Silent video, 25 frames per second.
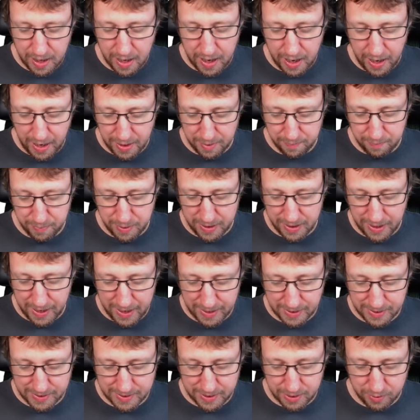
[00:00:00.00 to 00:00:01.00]
And a bit
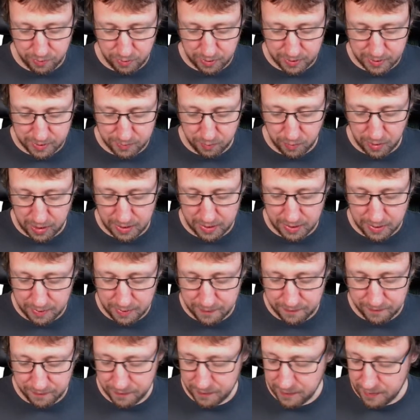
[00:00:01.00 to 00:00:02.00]
x equals 1
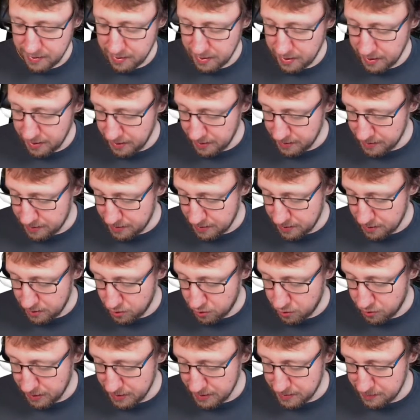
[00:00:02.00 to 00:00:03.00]
is
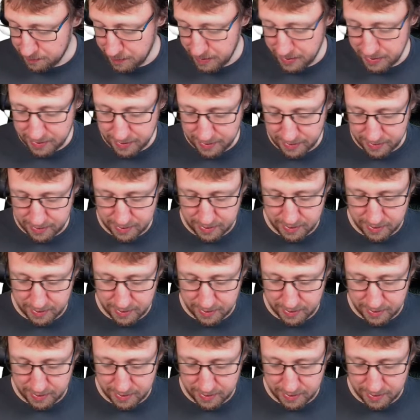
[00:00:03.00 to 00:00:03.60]
transmitted